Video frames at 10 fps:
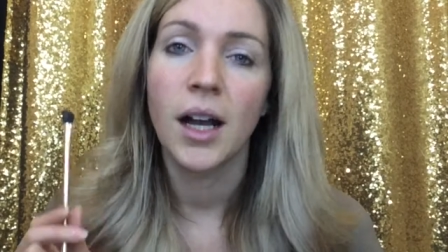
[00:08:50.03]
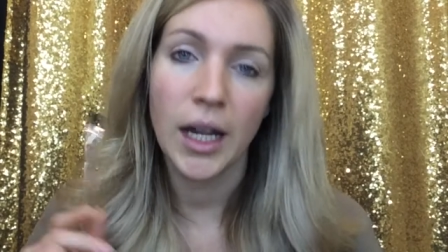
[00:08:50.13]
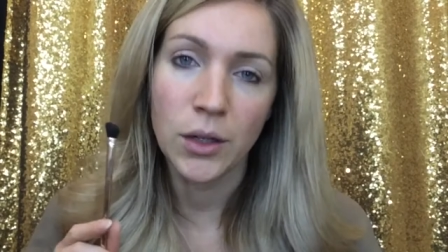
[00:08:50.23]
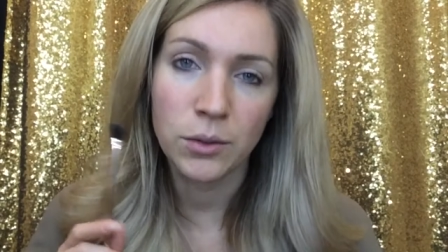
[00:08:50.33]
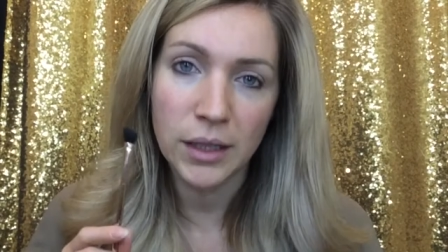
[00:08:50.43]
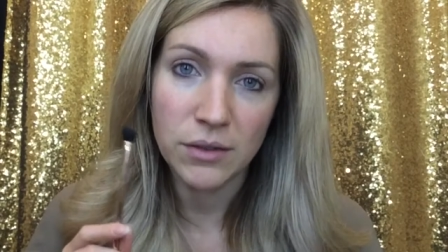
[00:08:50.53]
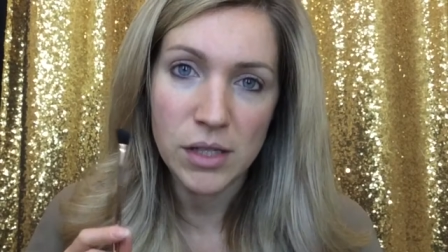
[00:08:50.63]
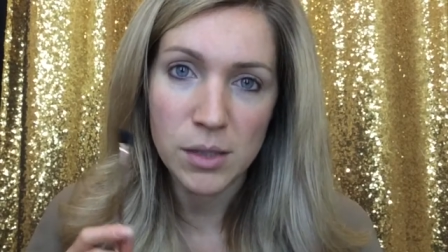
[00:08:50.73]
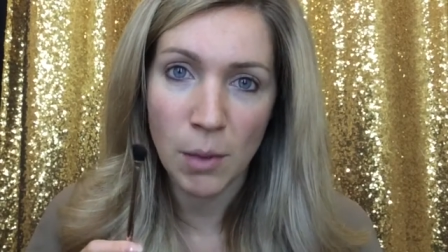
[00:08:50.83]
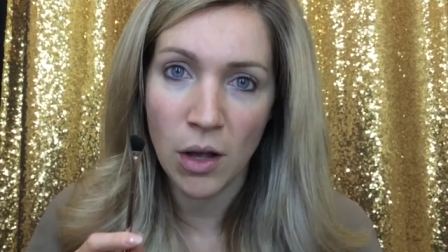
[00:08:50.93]
don't really have
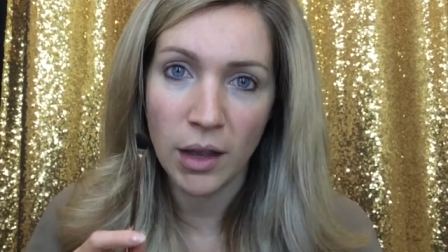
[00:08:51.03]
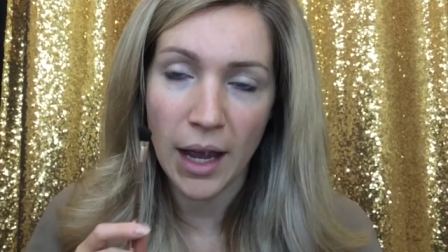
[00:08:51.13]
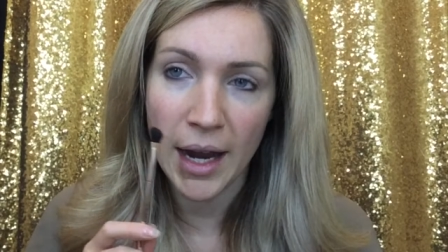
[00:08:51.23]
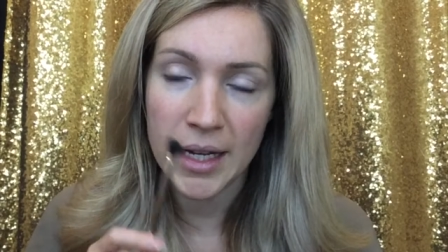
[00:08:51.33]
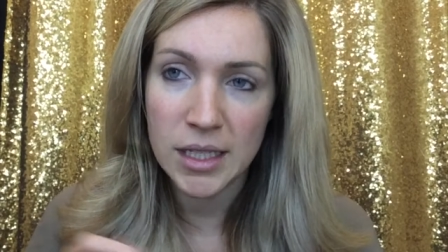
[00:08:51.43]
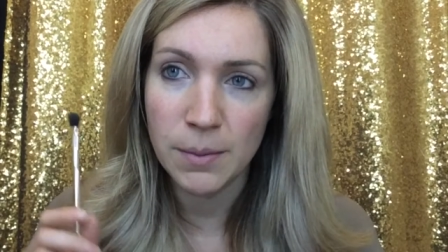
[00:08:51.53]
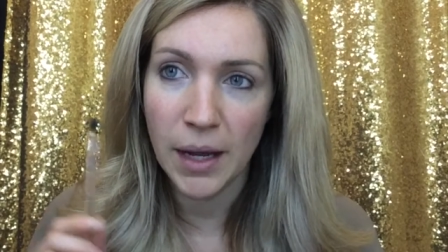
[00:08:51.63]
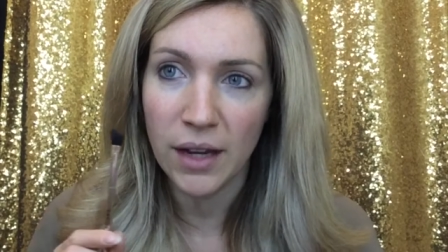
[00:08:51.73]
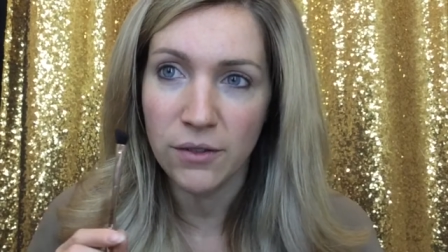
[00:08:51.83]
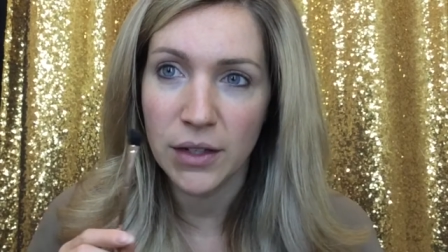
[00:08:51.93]
small eyes, but
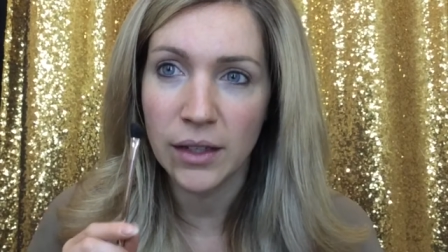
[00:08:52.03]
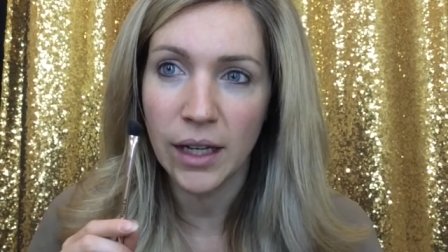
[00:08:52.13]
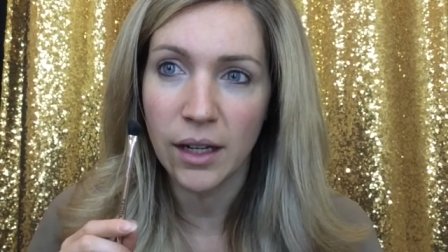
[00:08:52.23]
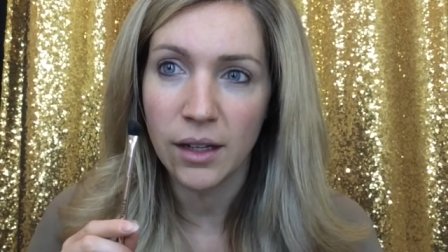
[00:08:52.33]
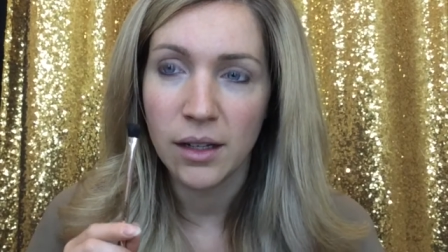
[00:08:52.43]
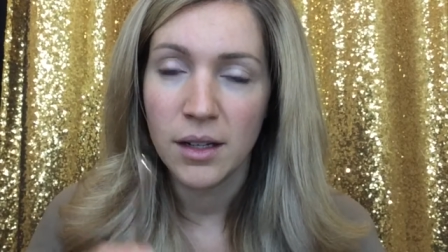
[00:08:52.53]
I feel like